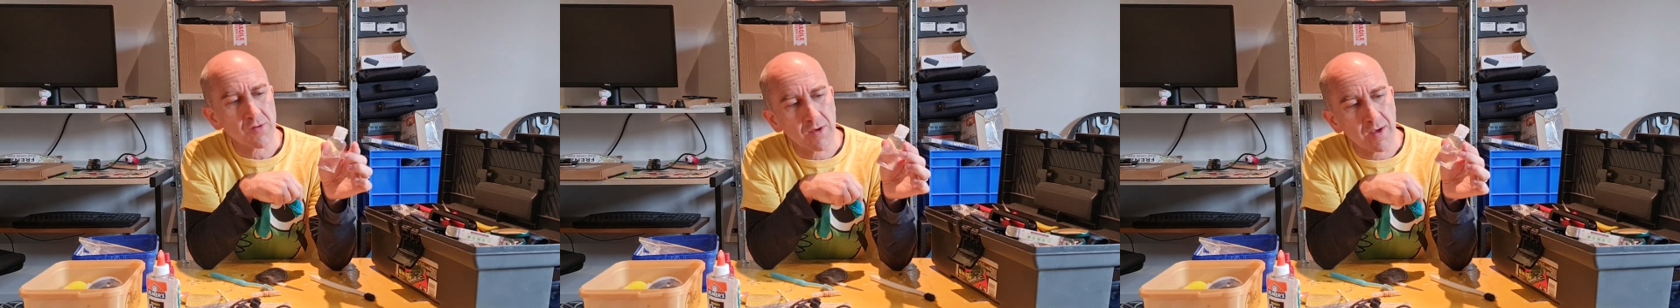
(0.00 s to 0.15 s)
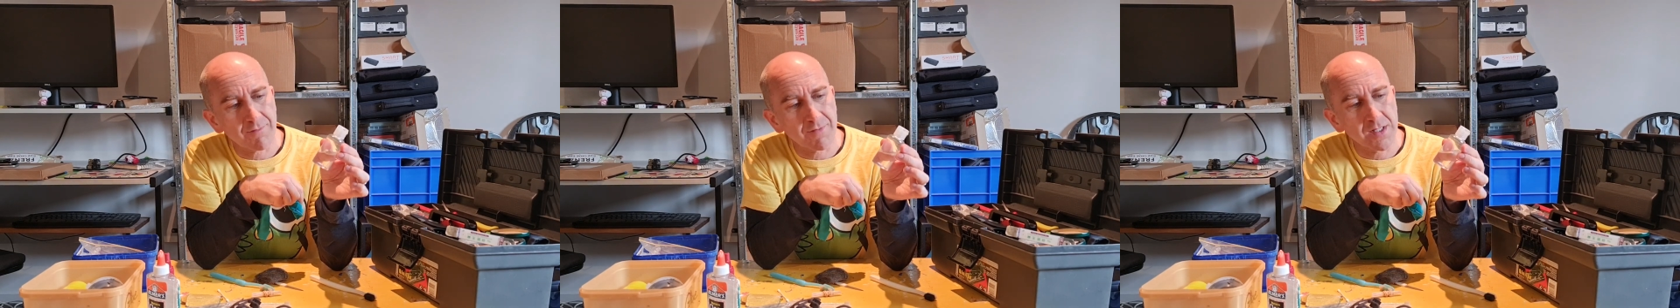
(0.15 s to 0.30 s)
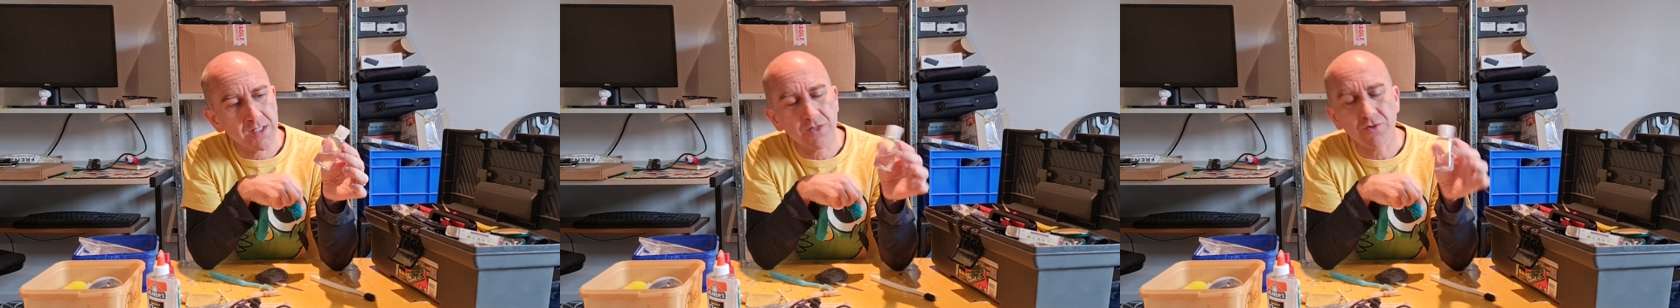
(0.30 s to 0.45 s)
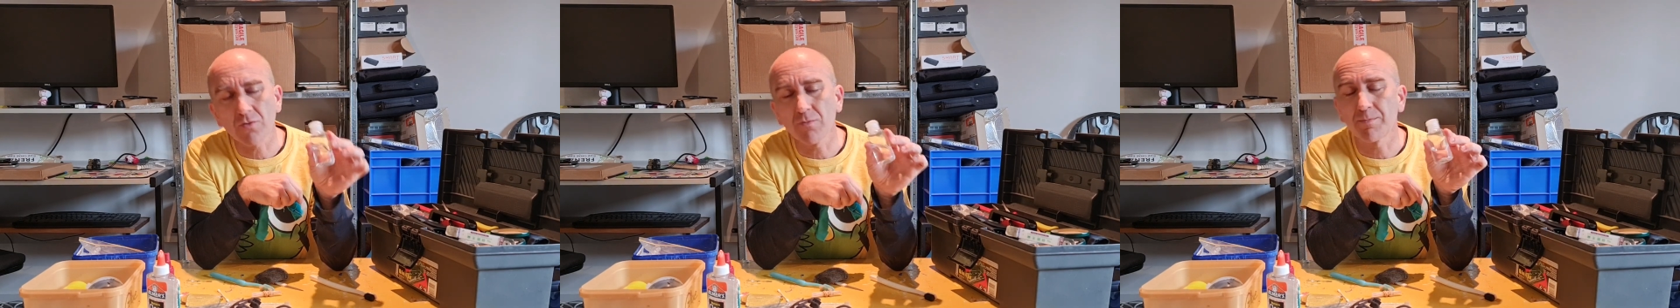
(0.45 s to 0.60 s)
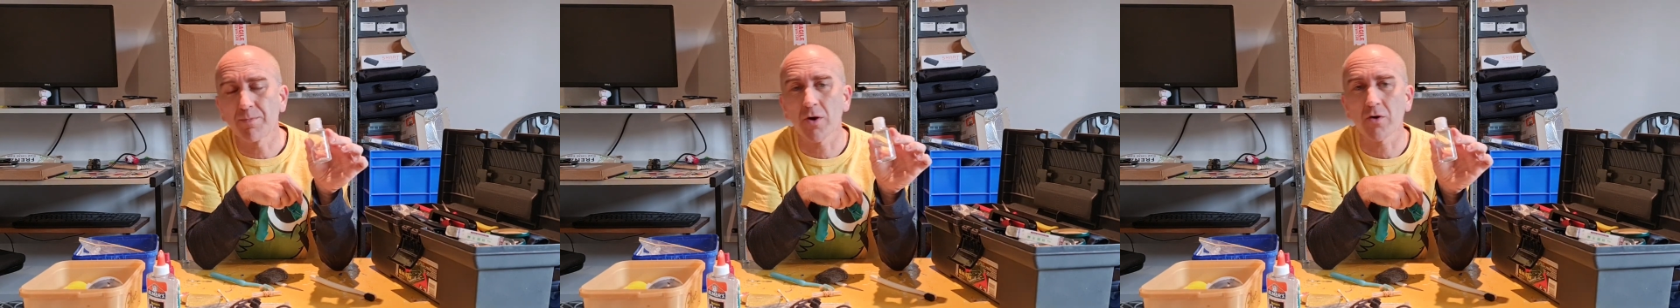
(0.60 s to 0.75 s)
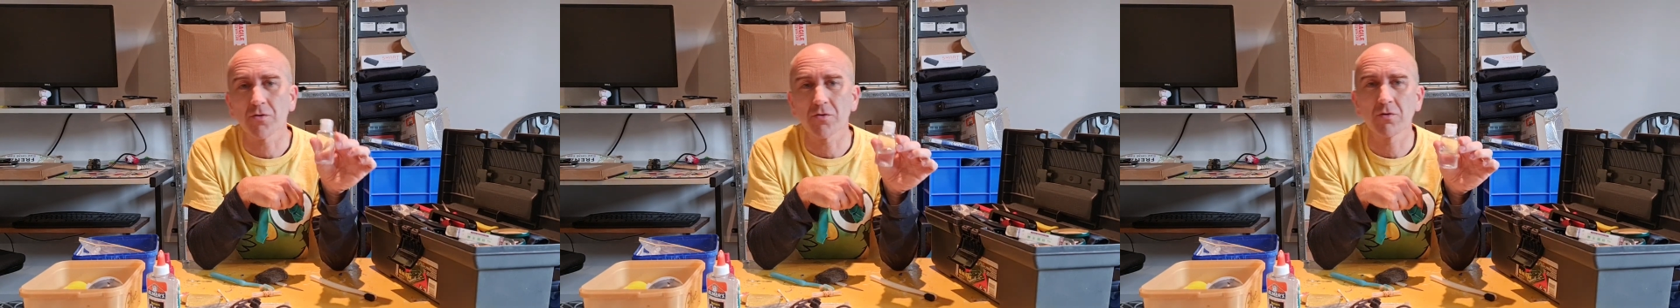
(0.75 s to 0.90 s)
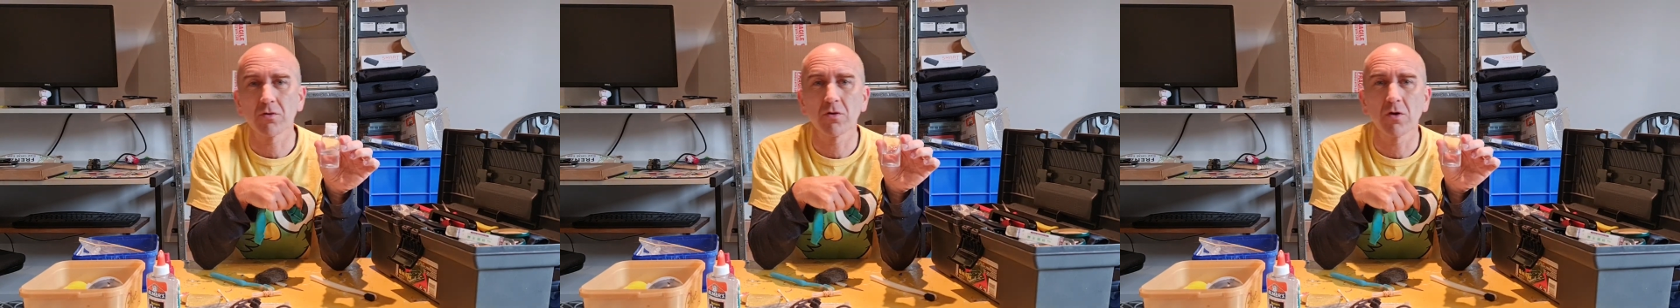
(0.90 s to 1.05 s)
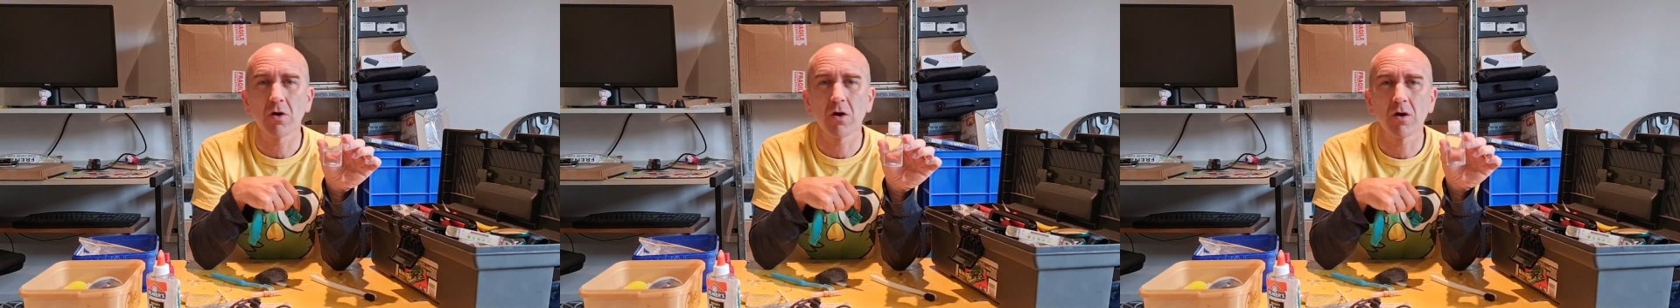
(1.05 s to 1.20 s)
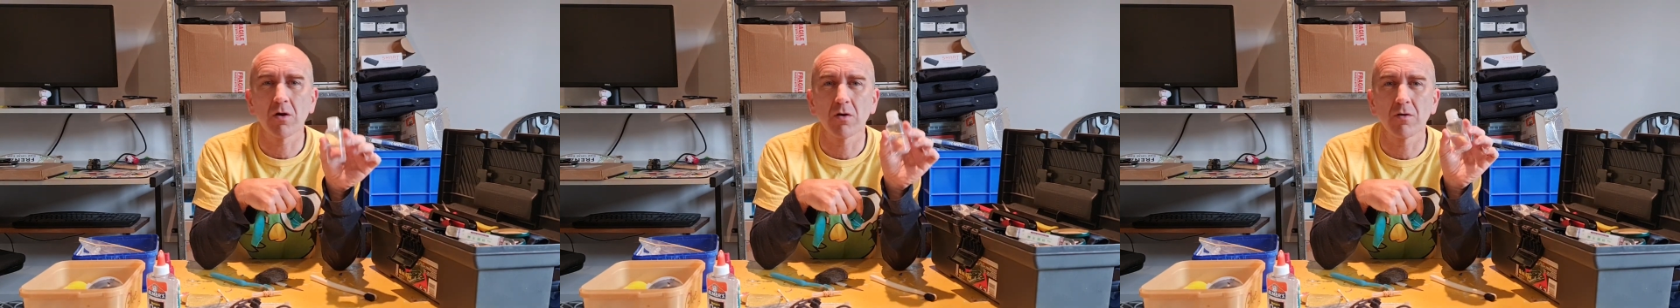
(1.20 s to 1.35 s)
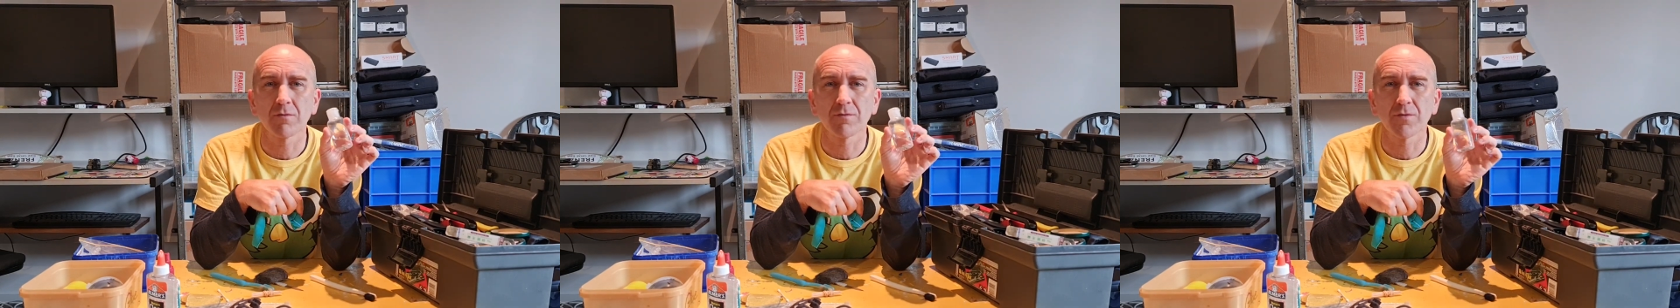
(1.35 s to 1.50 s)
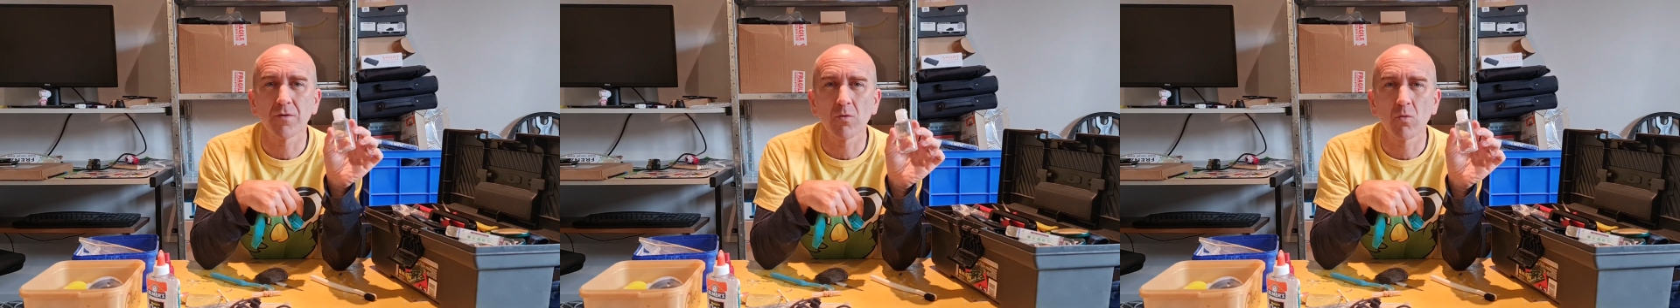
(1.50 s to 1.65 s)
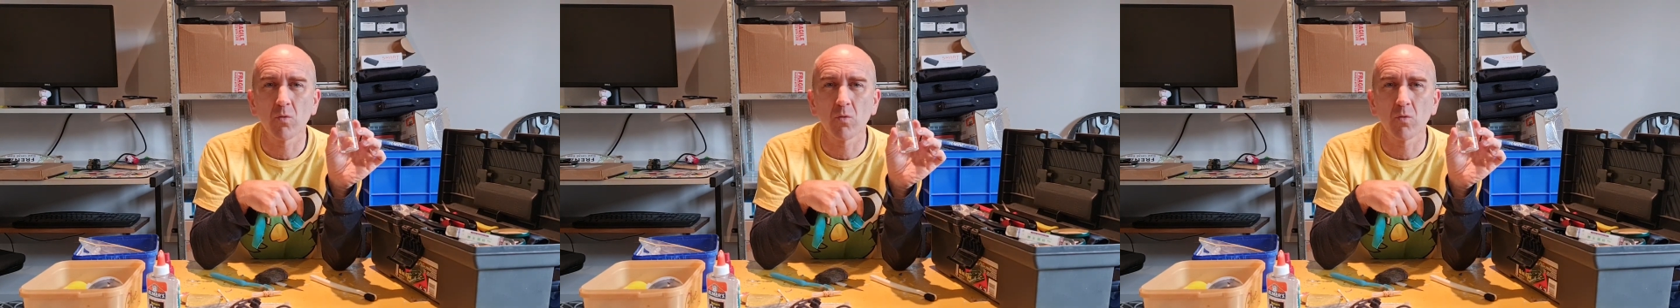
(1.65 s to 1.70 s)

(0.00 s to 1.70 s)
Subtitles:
have a little bottle of